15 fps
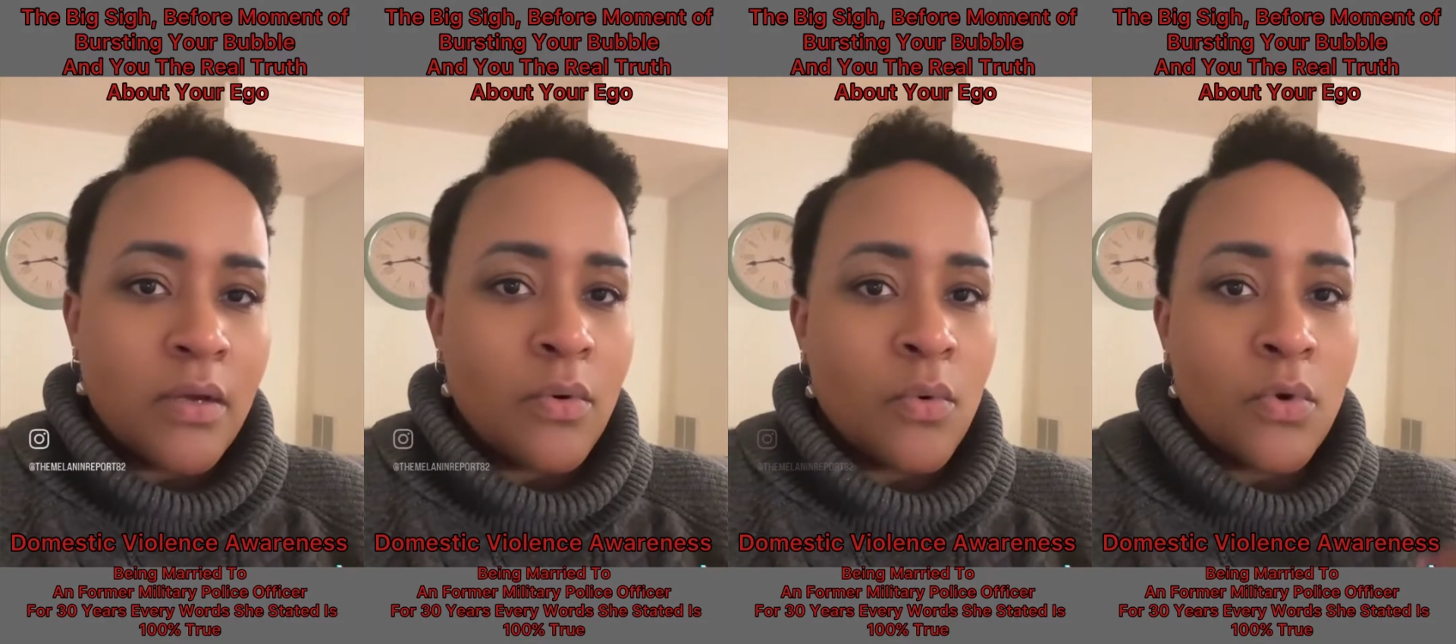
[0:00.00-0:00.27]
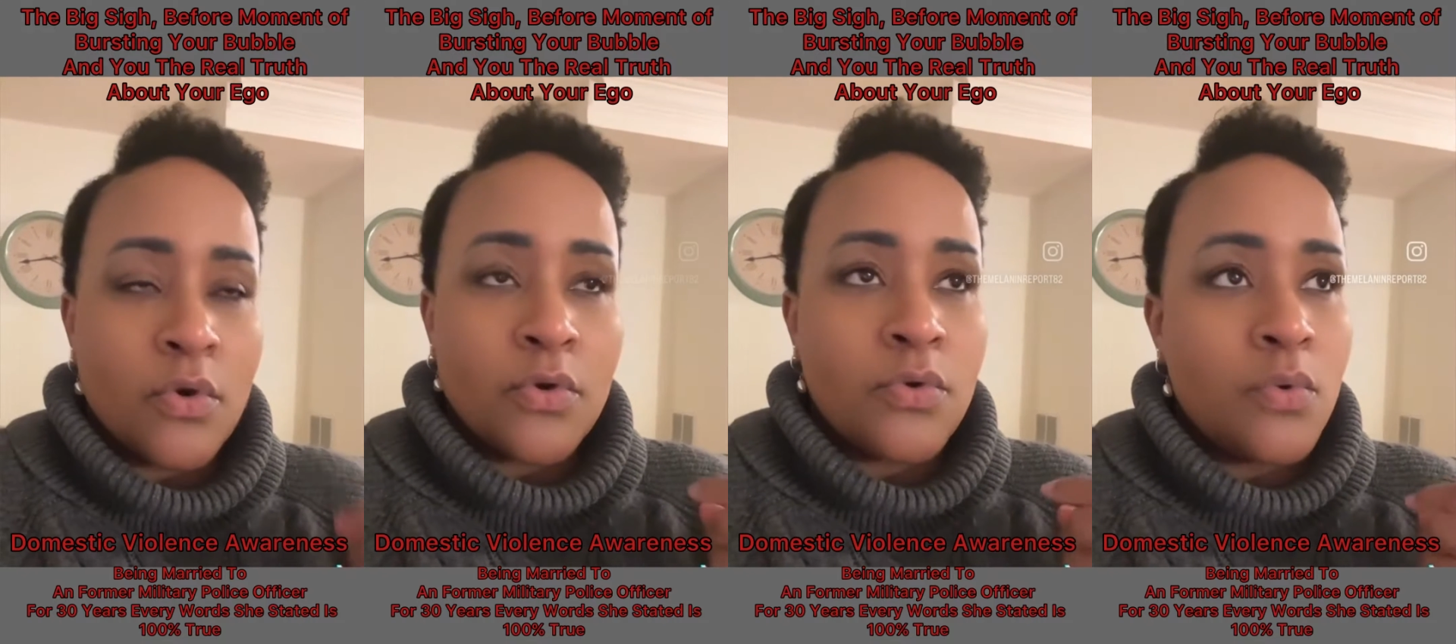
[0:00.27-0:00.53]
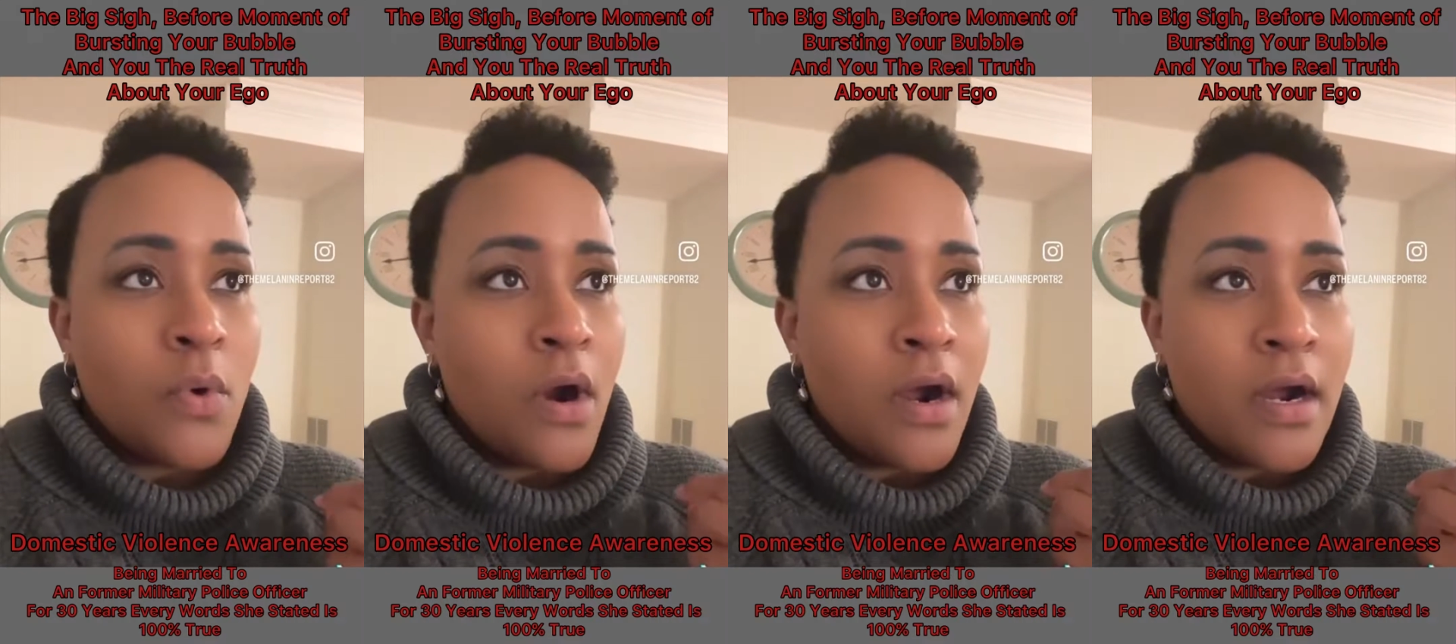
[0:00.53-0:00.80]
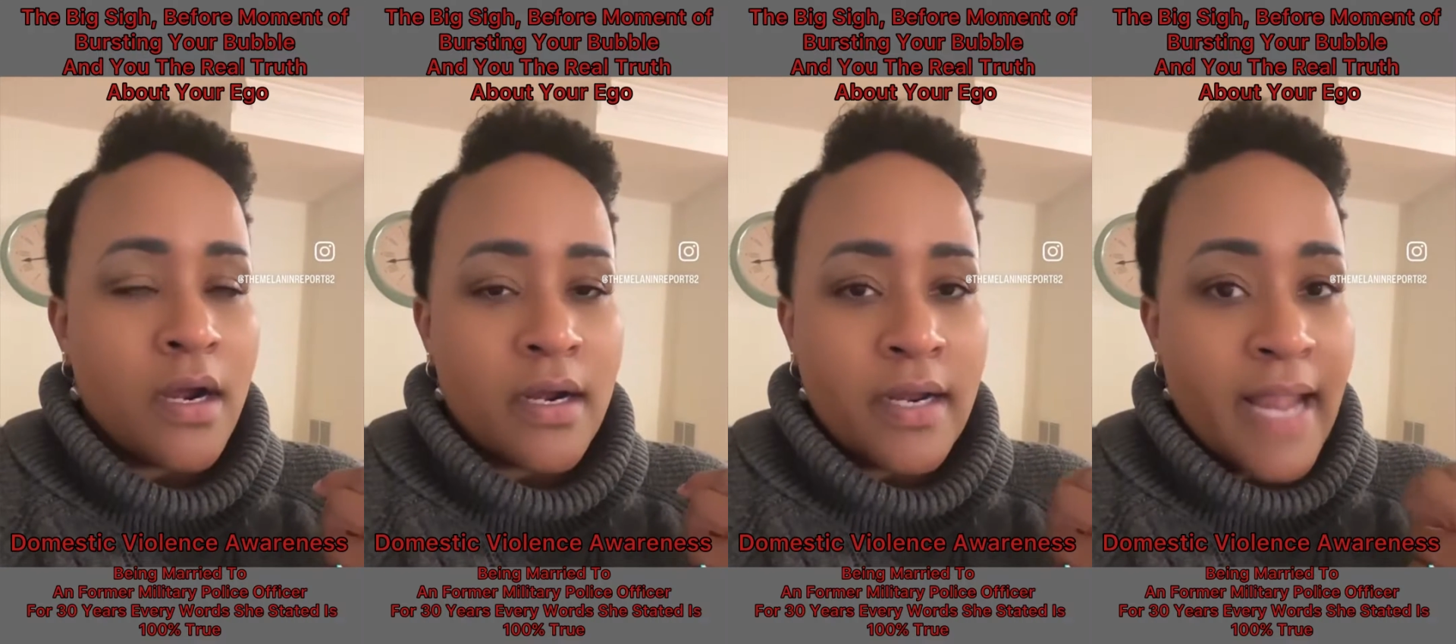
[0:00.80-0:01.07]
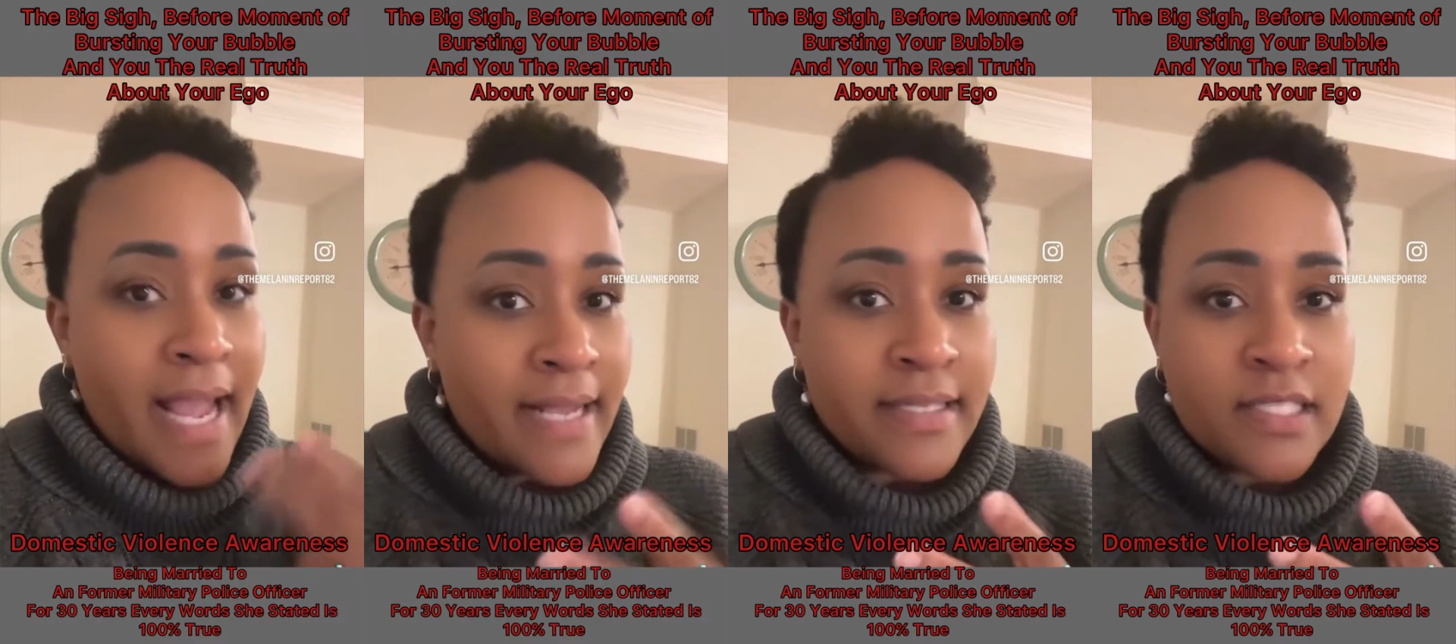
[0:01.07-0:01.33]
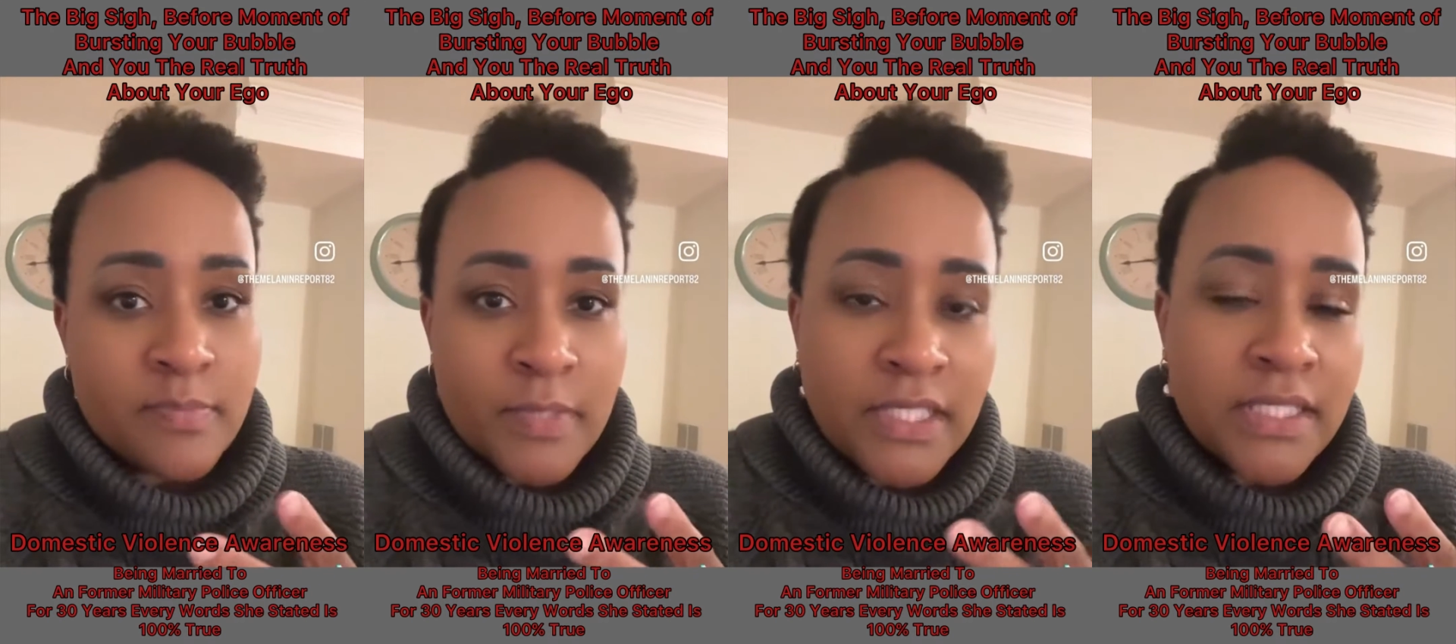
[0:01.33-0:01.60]
or who are
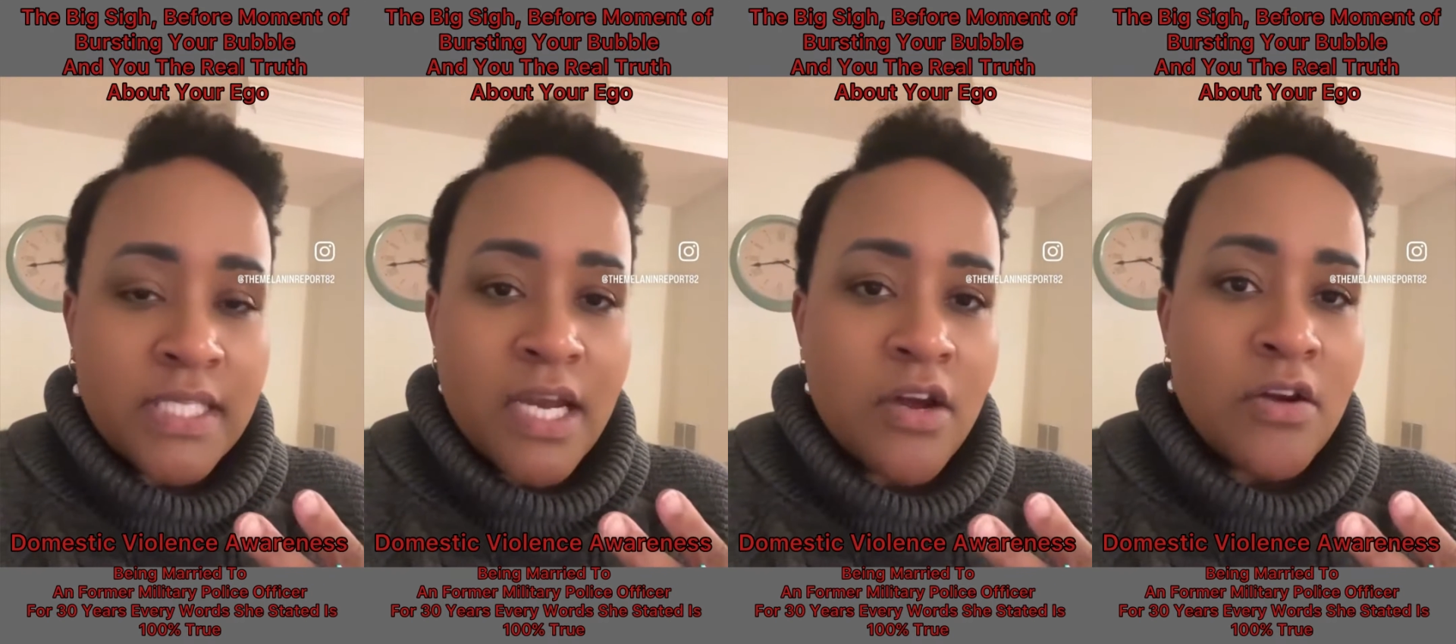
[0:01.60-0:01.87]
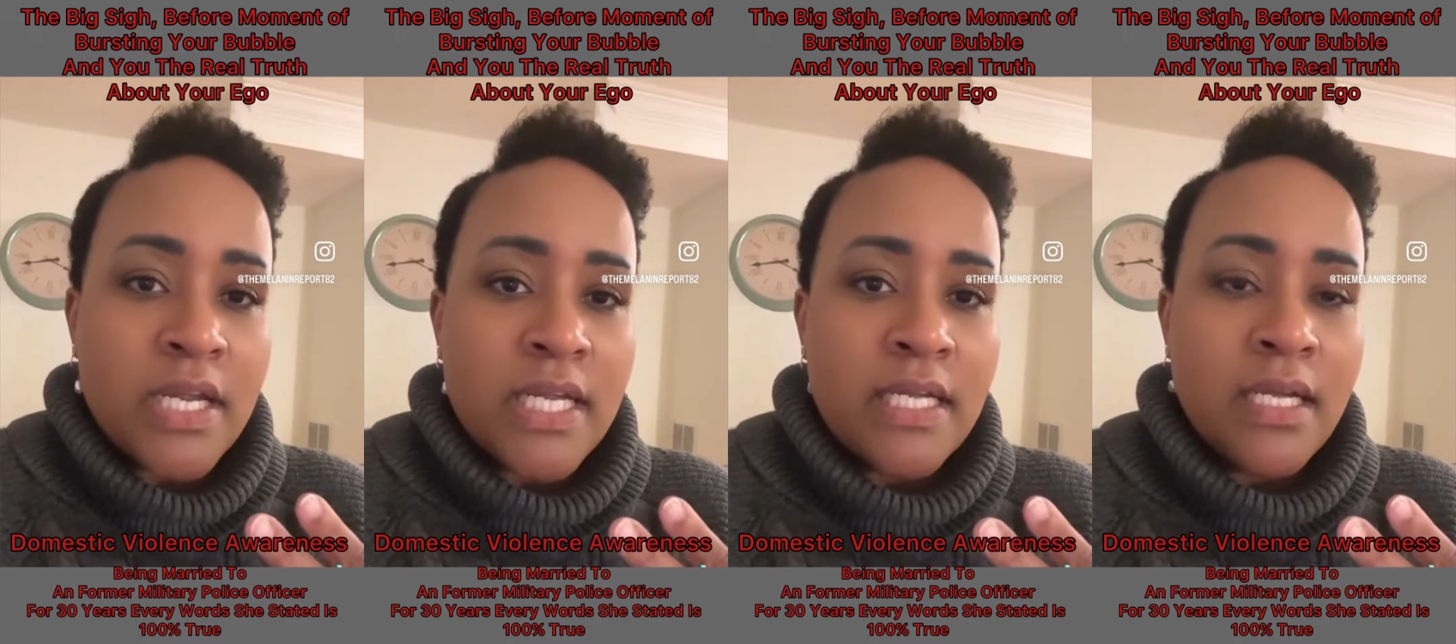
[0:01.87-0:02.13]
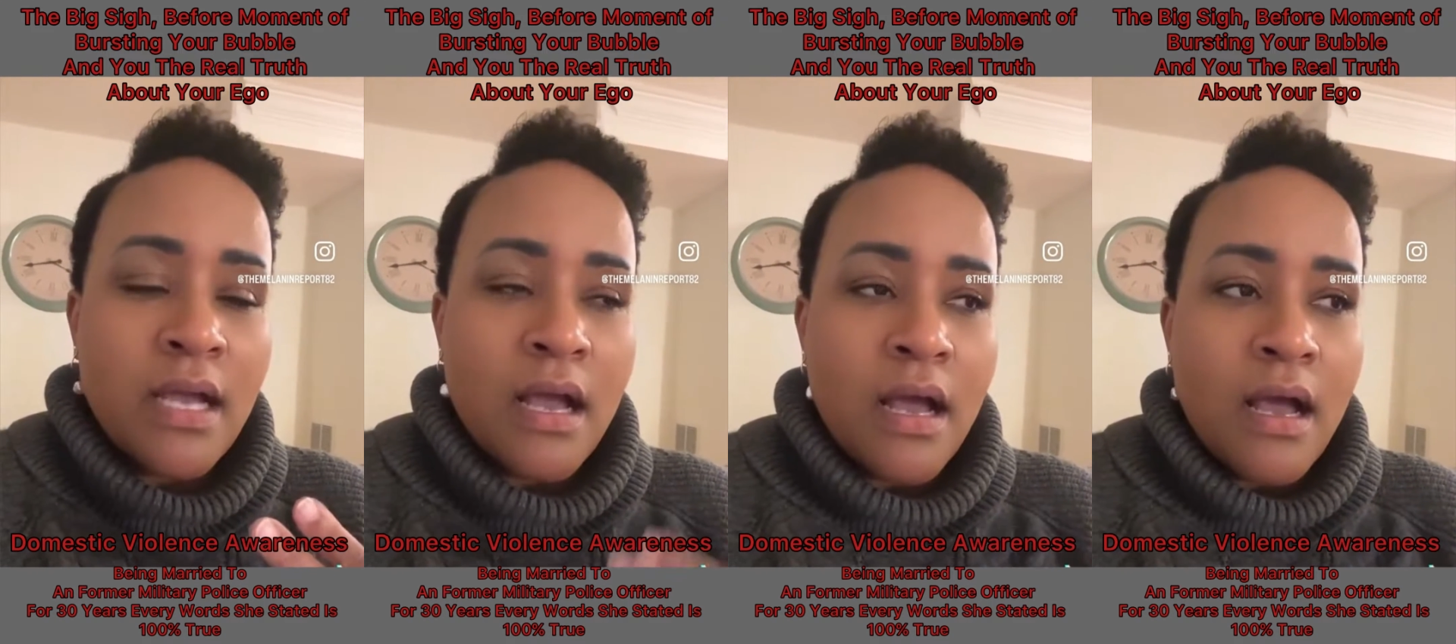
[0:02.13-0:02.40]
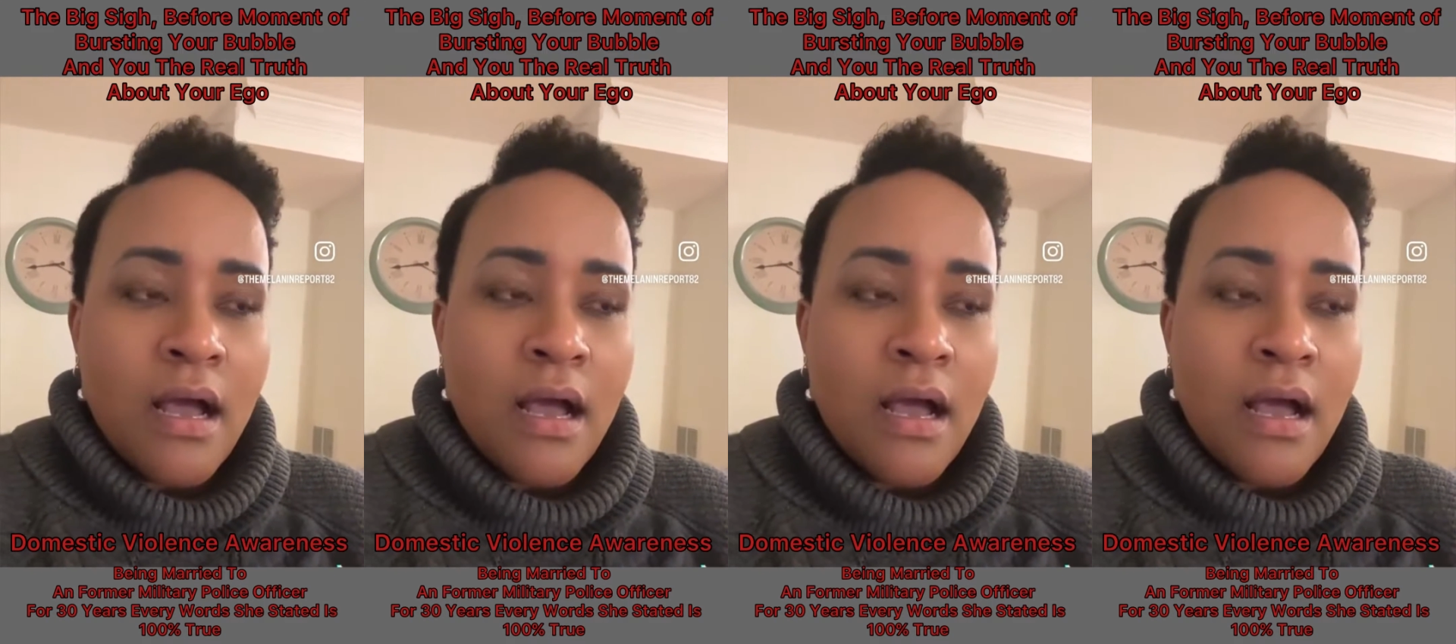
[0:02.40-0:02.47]
ex-military